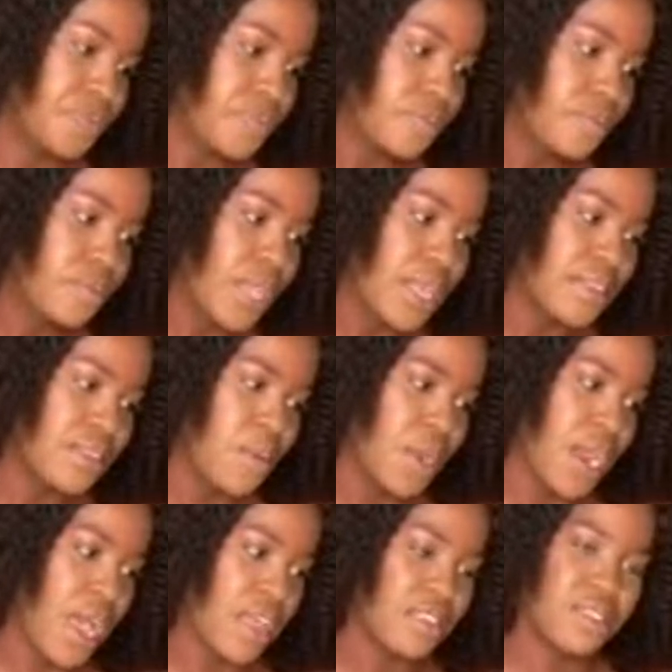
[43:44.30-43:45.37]
Someone
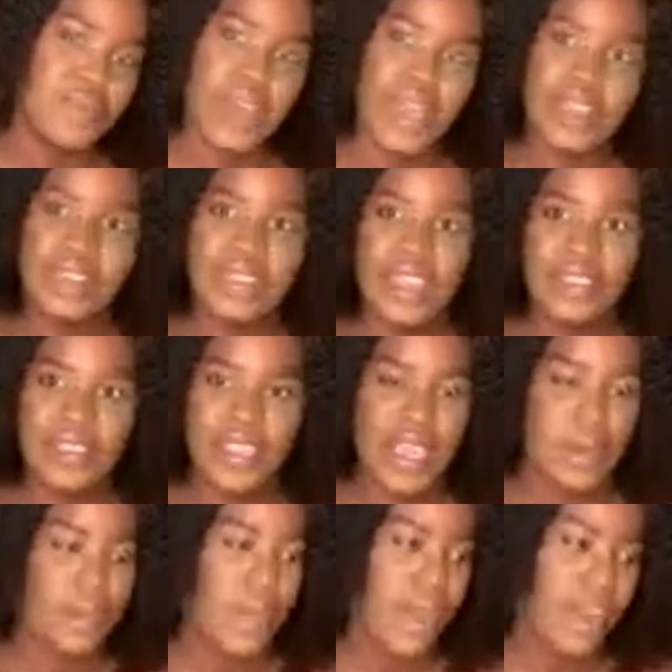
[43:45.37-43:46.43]
asked if I intend to get
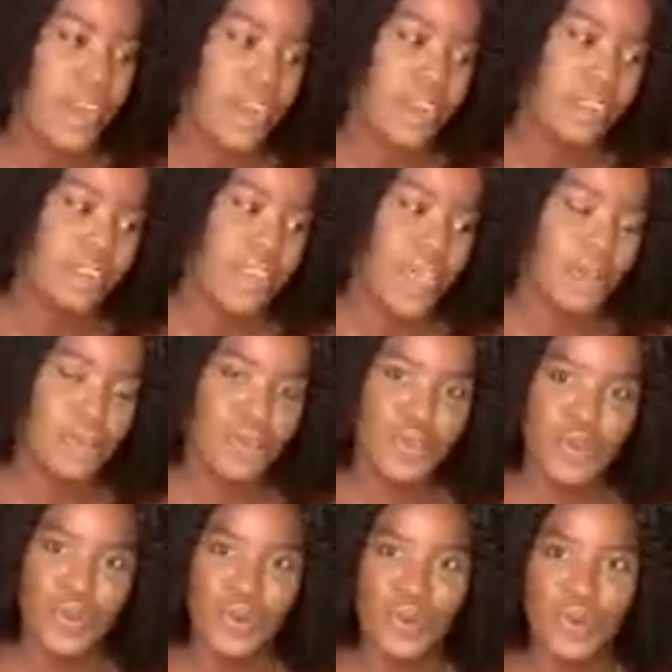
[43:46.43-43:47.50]
married anytime
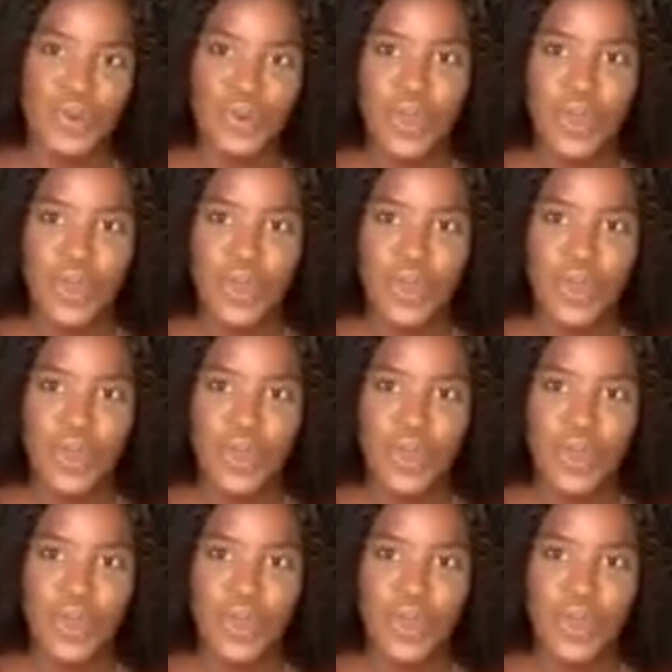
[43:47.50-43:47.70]
soon.